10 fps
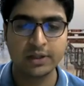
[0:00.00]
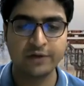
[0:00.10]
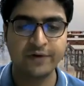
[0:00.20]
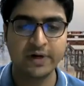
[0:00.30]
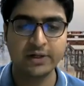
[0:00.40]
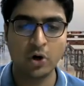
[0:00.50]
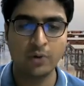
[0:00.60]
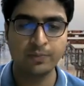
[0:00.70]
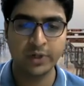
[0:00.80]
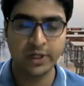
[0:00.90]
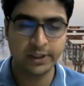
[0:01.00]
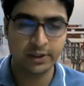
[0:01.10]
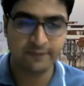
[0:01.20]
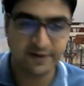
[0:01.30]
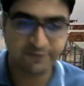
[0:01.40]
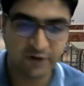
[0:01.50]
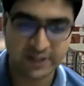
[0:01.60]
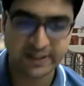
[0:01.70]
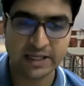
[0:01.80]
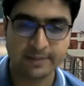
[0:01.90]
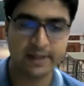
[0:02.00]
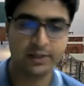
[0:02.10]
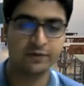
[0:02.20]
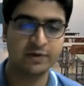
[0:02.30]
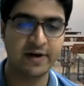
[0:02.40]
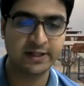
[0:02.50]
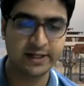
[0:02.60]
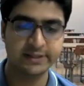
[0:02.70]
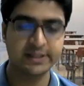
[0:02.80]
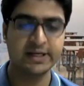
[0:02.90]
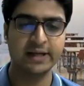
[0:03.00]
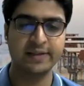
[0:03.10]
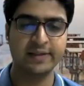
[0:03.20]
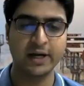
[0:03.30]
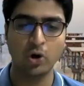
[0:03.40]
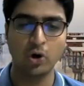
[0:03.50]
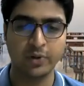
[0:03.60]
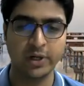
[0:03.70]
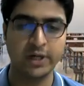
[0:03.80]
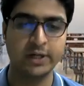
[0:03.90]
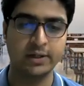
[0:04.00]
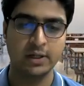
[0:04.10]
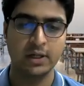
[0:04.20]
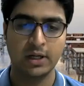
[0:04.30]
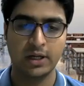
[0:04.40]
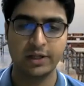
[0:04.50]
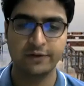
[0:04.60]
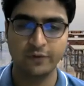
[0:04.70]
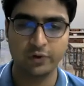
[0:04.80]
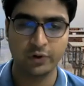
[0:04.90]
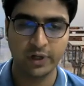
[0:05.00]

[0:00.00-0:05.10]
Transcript: The first element of the vector is 3, and the second component is 4.